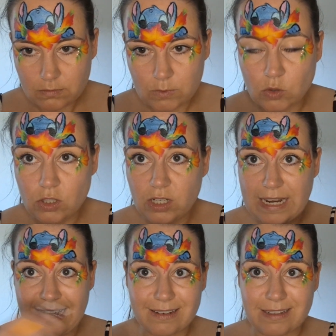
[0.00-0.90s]
Also, you can
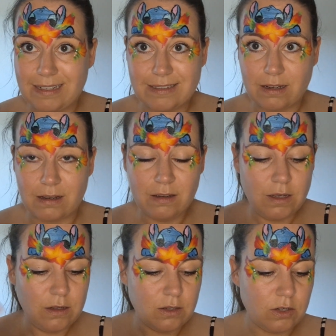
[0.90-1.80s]
add glitter,
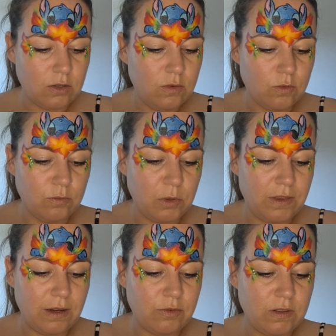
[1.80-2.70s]
you know, with
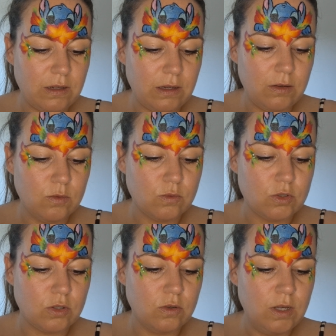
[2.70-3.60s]
everything
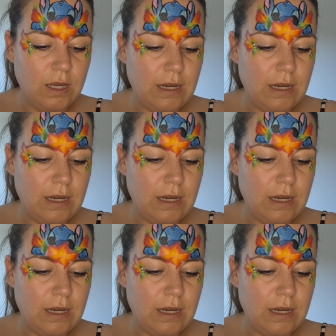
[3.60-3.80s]
also.